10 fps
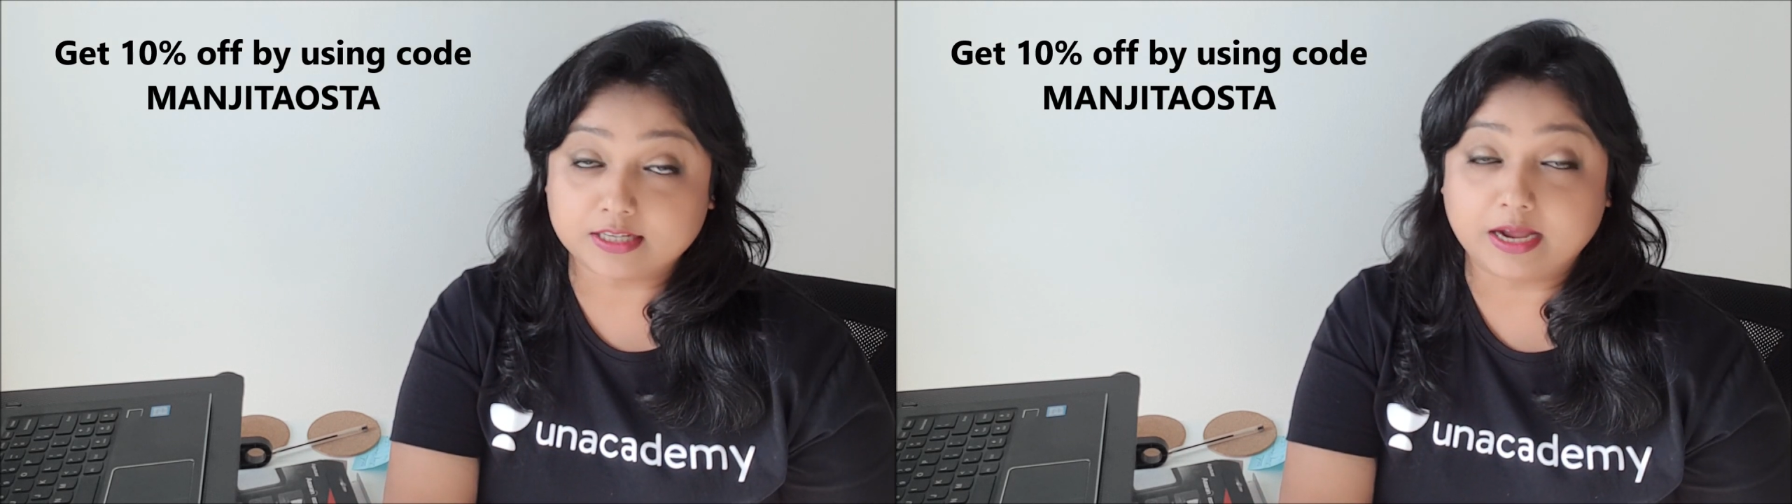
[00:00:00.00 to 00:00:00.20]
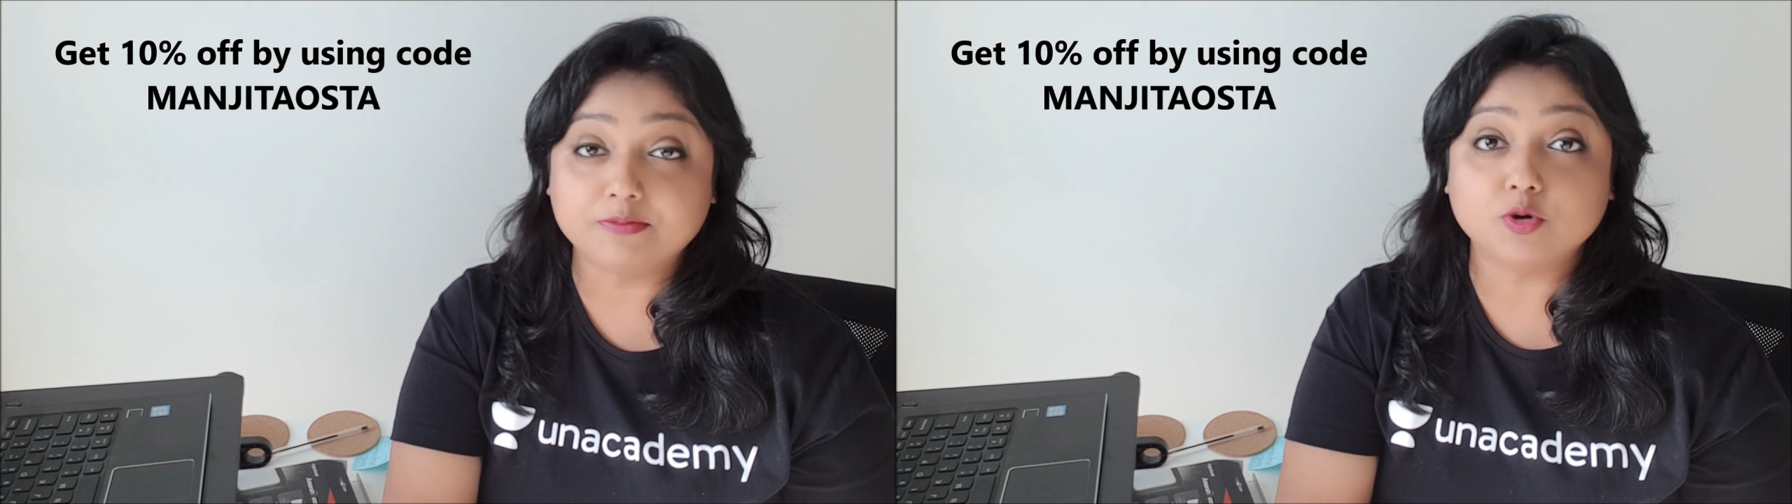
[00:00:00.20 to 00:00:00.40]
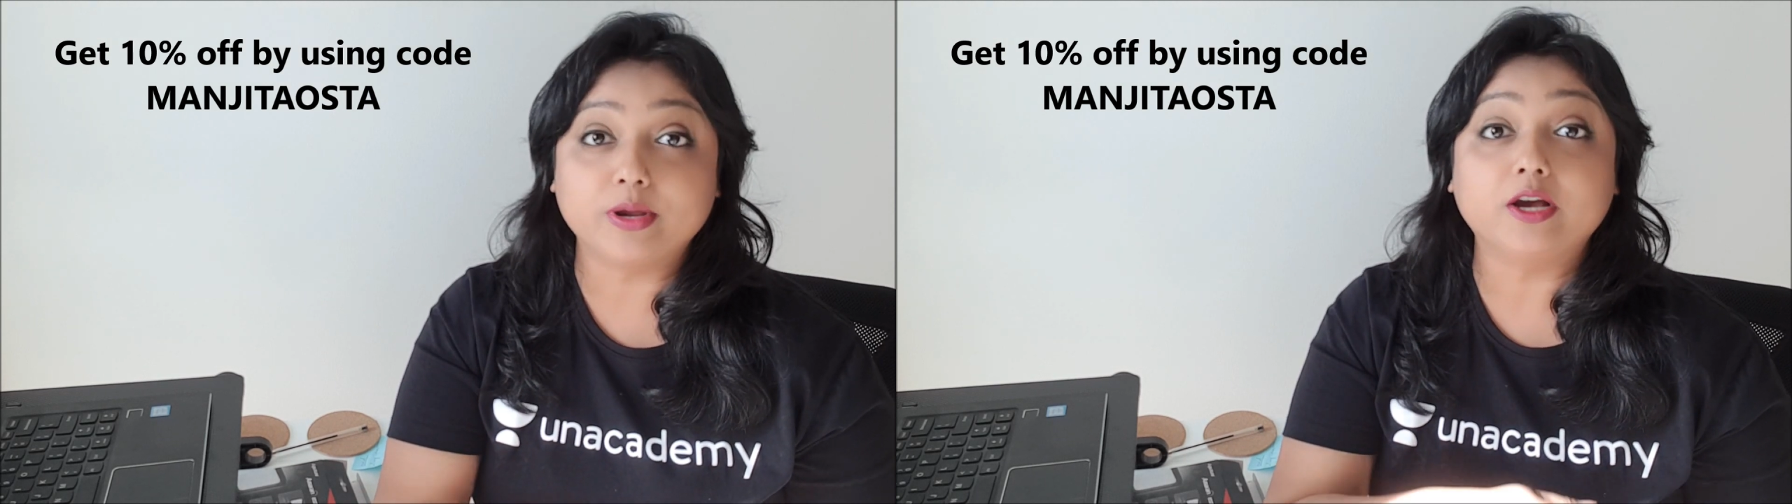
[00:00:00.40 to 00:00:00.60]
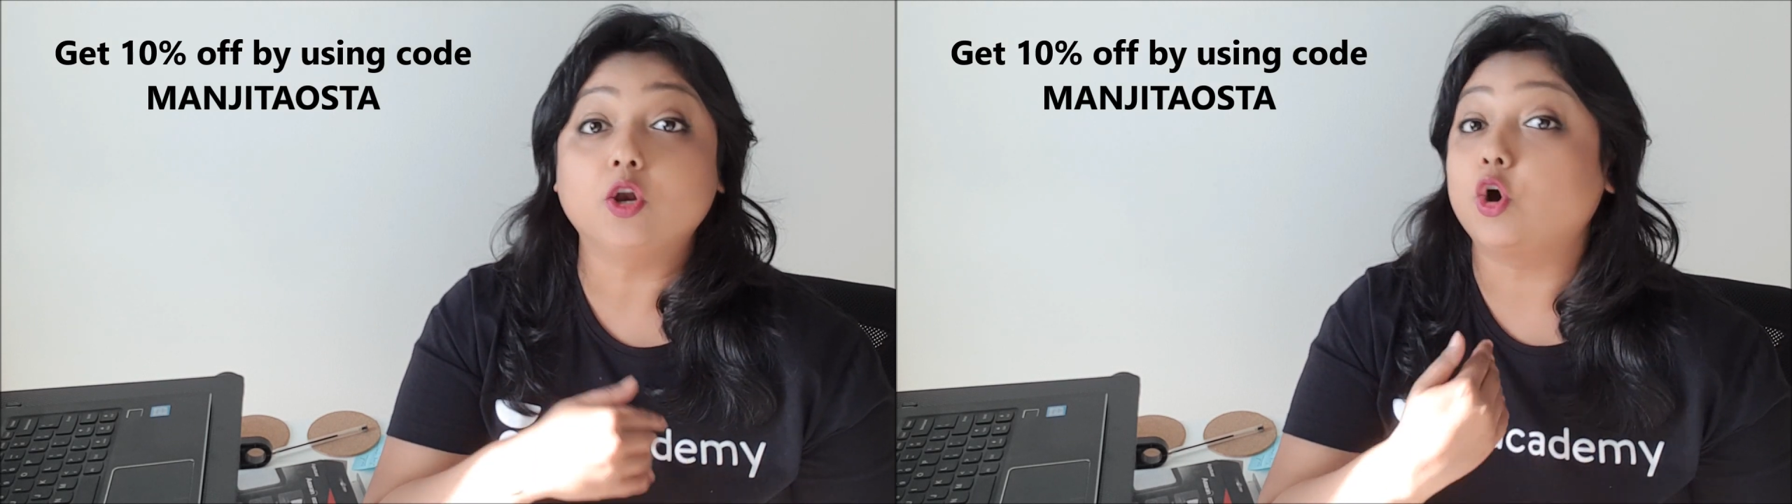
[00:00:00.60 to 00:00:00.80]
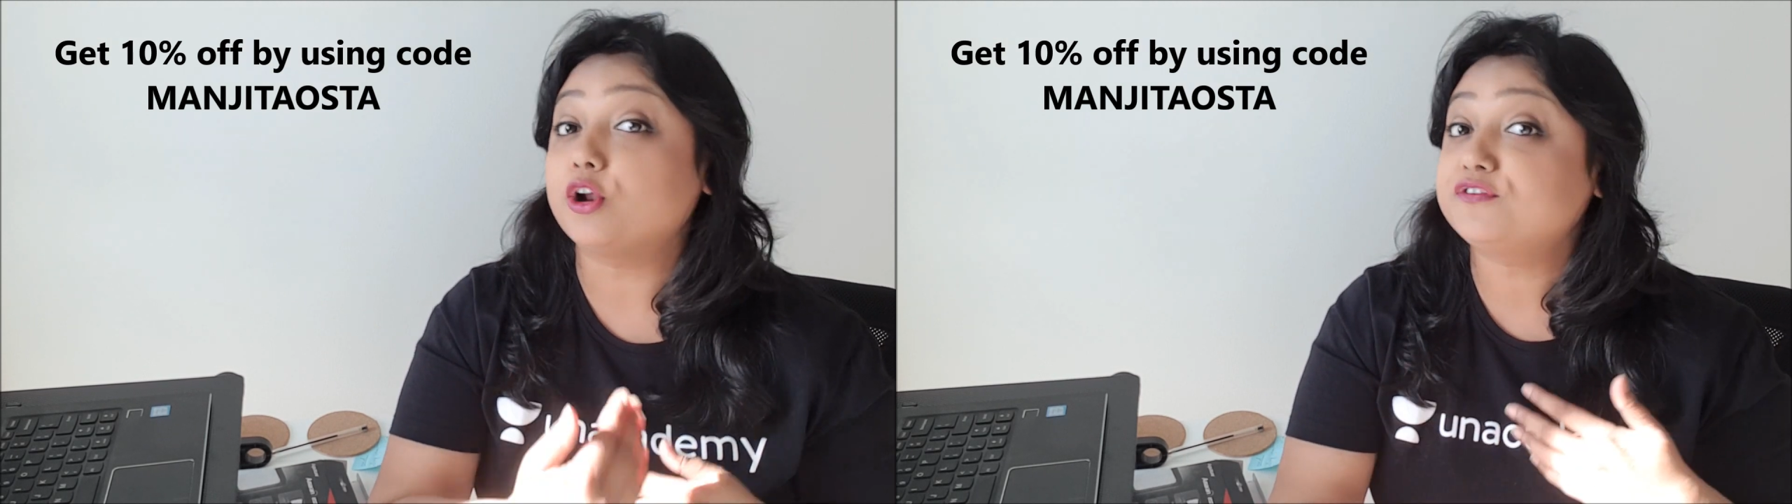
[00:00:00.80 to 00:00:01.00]
I'm doing a
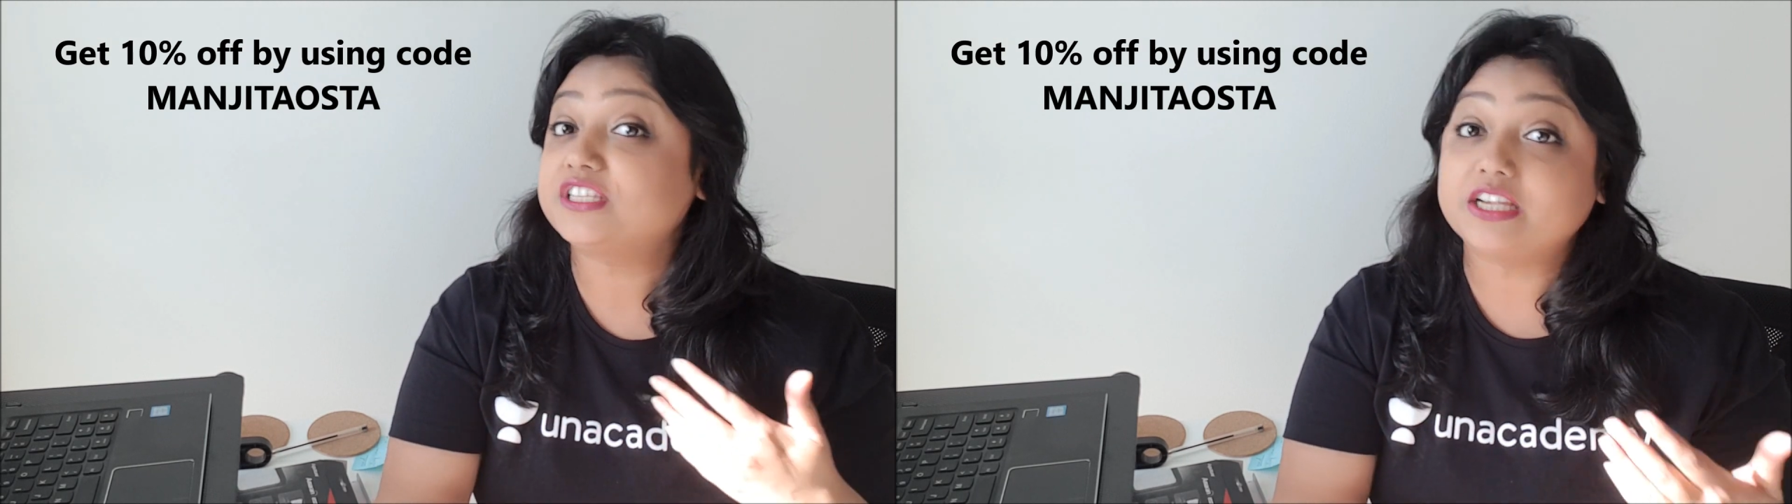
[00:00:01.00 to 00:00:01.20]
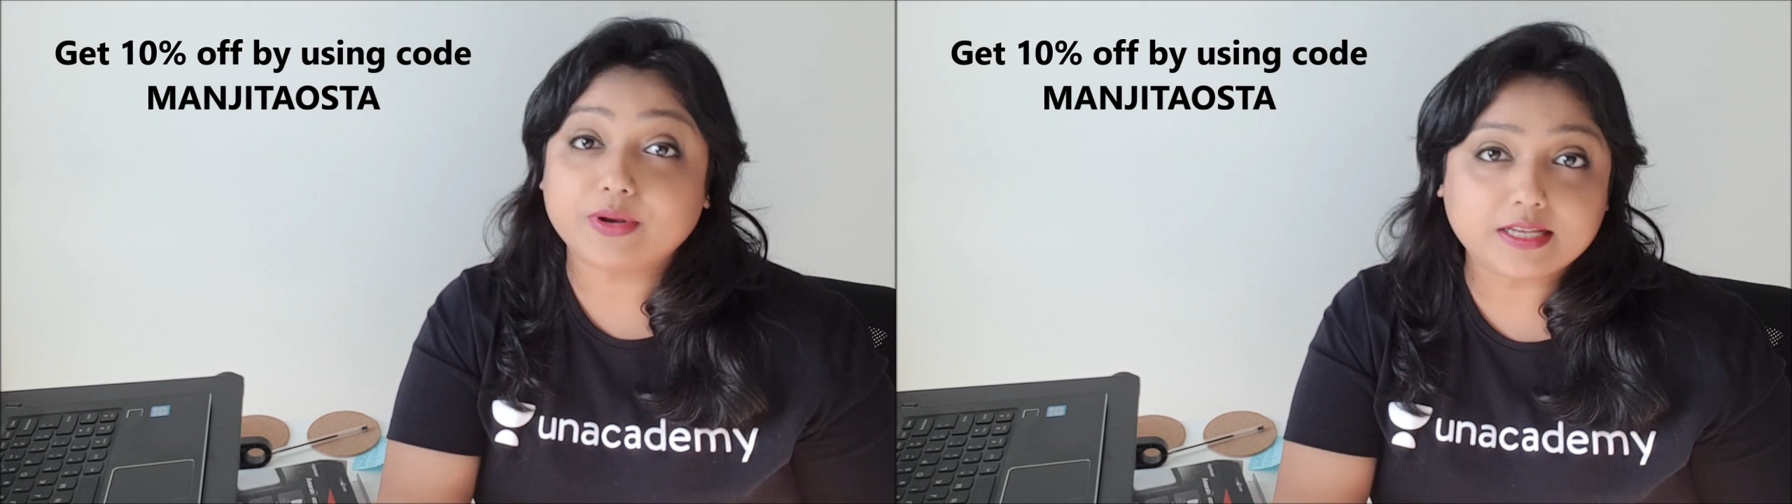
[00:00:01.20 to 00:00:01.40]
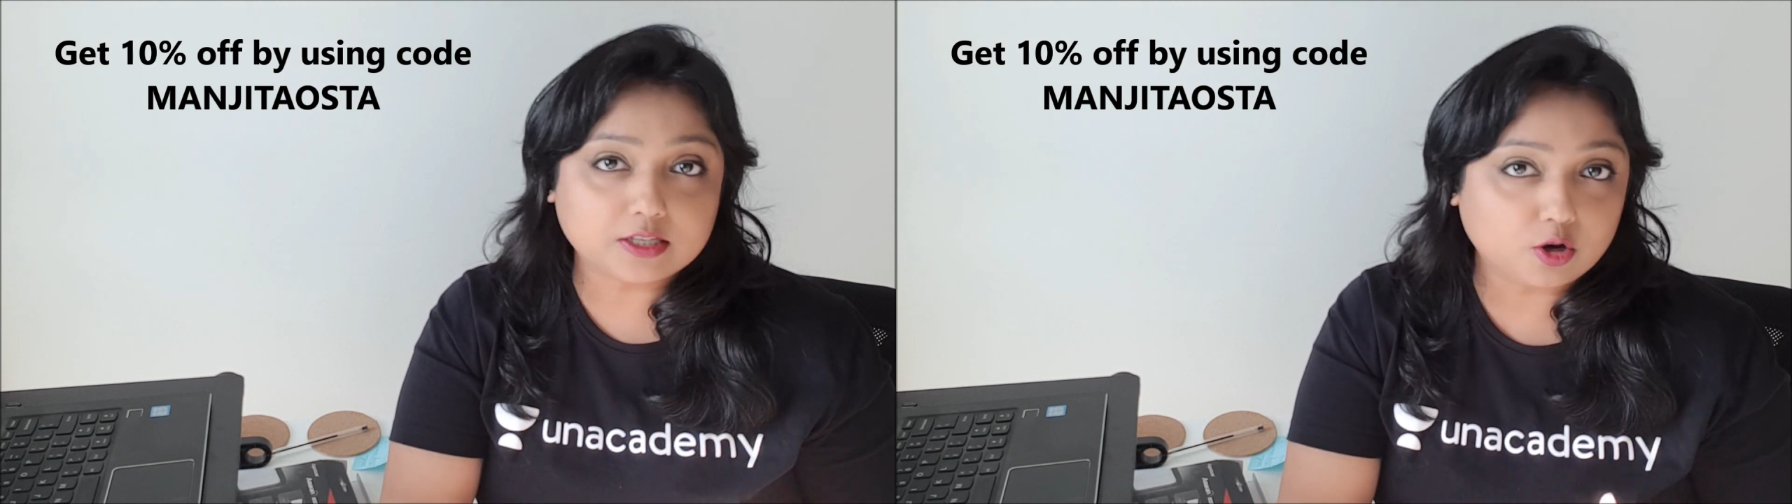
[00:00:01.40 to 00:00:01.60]
lot of series,